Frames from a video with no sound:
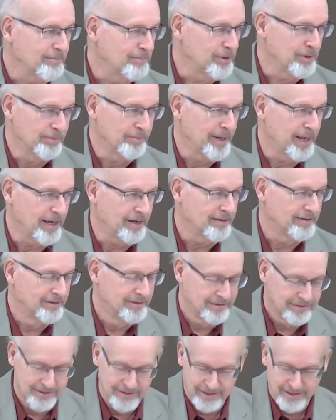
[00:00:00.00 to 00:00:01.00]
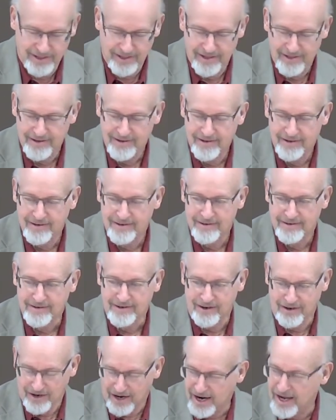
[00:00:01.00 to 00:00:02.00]
them down.
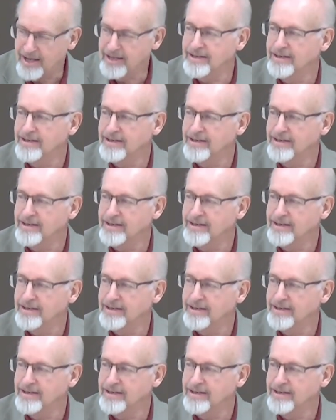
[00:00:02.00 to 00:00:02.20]
All right?